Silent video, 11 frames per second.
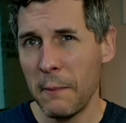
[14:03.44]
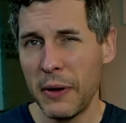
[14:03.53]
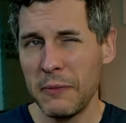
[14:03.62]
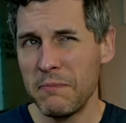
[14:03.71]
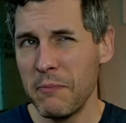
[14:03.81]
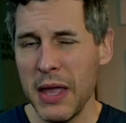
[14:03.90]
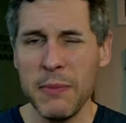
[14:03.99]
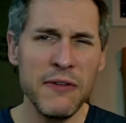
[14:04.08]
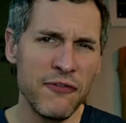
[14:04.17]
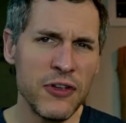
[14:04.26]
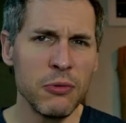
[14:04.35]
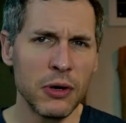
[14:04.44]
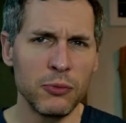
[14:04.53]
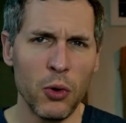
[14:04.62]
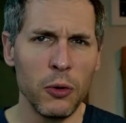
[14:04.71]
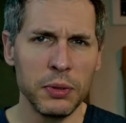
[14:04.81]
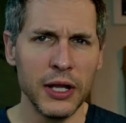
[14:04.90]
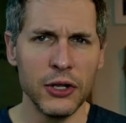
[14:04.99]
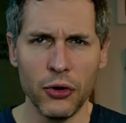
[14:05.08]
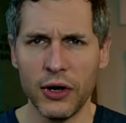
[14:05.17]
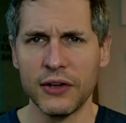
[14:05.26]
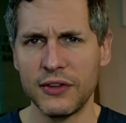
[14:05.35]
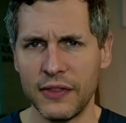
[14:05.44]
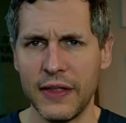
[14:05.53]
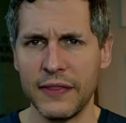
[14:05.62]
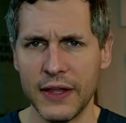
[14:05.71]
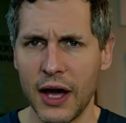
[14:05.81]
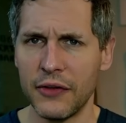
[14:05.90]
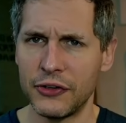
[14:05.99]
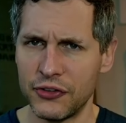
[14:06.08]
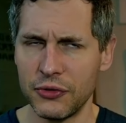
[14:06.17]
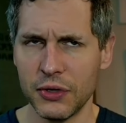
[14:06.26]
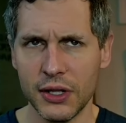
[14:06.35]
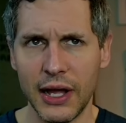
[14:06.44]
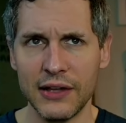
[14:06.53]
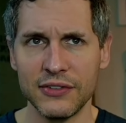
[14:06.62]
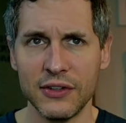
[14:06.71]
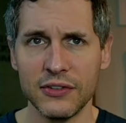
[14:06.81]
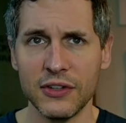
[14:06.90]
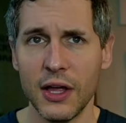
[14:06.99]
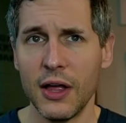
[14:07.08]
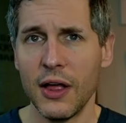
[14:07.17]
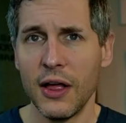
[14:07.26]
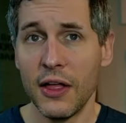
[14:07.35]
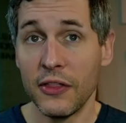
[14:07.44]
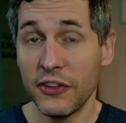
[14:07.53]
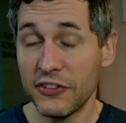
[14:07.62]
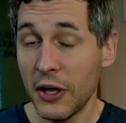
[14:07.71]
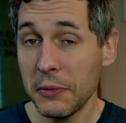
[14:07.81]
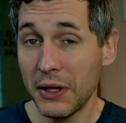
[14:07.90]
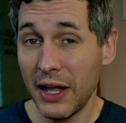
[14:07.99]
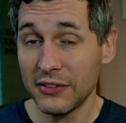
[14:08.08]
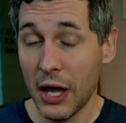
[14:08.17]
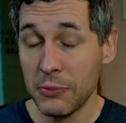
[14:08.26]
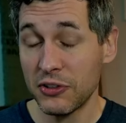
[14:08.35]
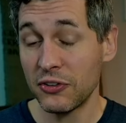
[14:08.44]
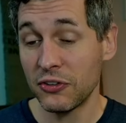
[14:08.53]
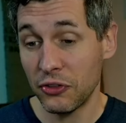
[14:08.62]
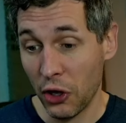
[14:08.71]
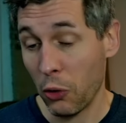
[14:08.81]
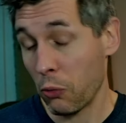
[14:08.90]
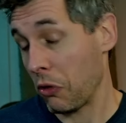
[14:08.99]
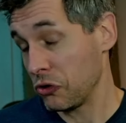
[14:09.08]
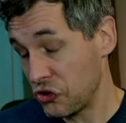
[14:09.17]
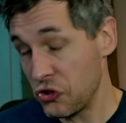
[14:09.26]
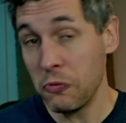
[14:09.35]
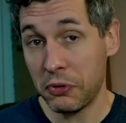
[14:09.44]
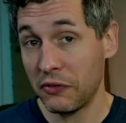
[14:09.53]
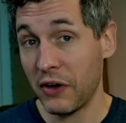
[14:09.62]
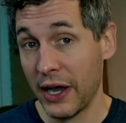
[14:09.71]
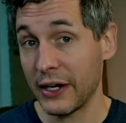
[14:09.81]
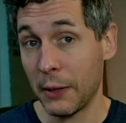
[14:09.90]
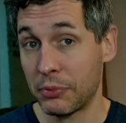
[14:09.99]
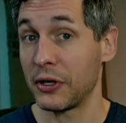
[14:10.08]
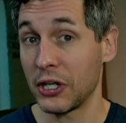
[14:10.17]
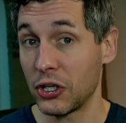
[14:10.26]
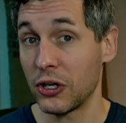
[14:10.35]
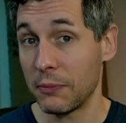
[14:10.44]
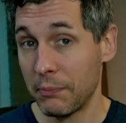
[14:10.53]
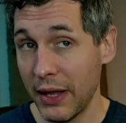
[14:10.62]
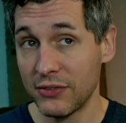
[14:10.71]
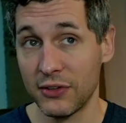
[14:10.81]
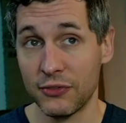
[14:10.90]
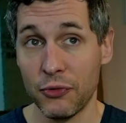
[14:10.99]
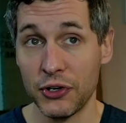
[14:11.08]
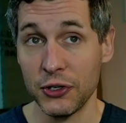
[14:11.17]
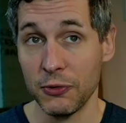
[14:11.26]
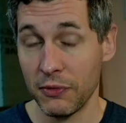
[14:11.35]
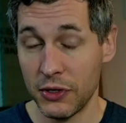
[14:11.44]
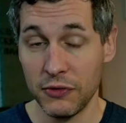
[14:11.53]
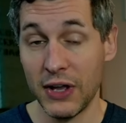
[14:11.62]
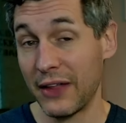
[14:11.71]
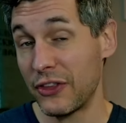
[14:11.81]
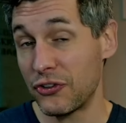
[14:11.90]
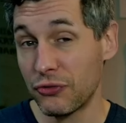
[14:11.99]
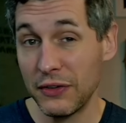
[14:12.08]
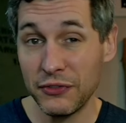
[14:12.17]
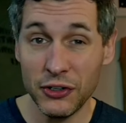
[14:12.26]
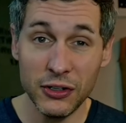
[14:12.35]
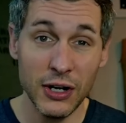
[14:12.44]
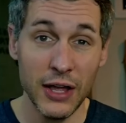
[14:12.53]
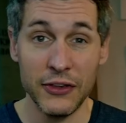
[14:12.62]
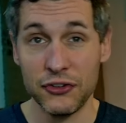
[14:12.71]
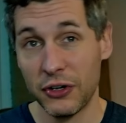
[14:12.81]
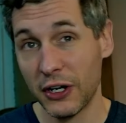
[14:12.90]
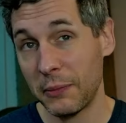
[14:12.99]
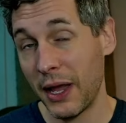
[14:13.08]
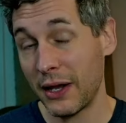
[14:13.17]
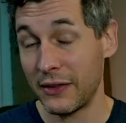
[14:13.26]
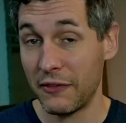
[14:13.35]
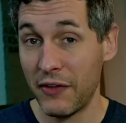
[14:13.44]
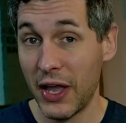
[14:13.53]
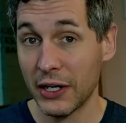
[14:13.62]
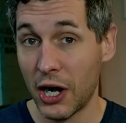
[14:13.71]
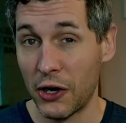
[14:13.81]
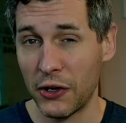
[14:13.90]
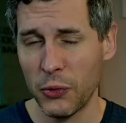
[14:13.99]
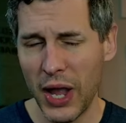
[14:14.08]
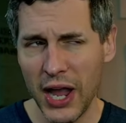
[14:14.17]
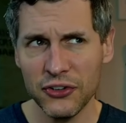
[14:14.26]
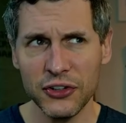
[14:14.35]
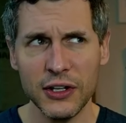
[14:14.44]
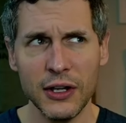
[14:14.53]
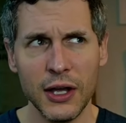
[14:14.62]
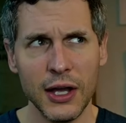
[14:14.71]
but maybe fewer roleplay hooks than the other two classes. The subclass options, though, do provide a pretty good basis for you. You've got the Drifter and the Triggerband and the Vanguard, who actually